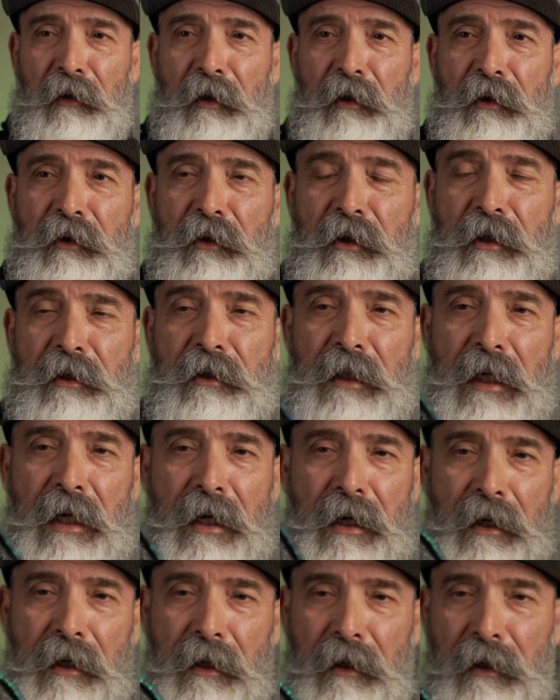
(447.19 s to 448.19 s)
This is
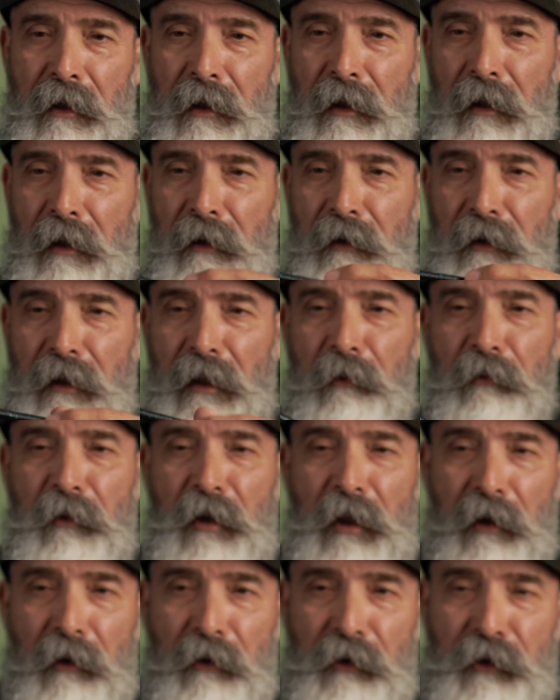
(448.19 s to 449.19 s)
a
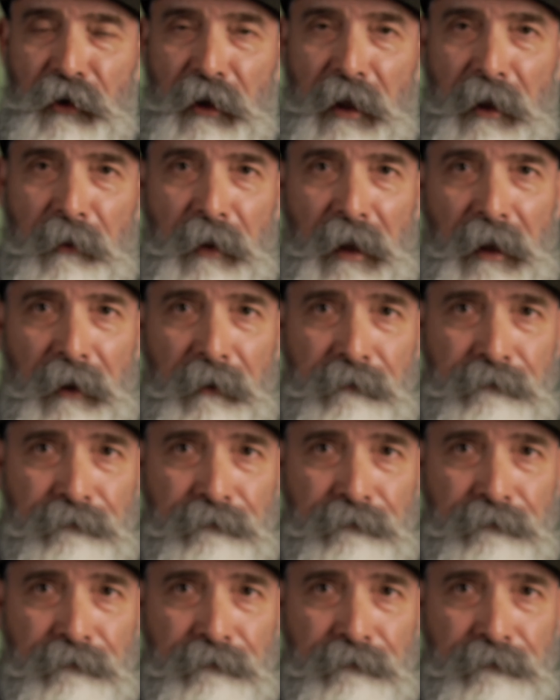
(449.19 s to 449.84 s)
Yumdinger stick bait.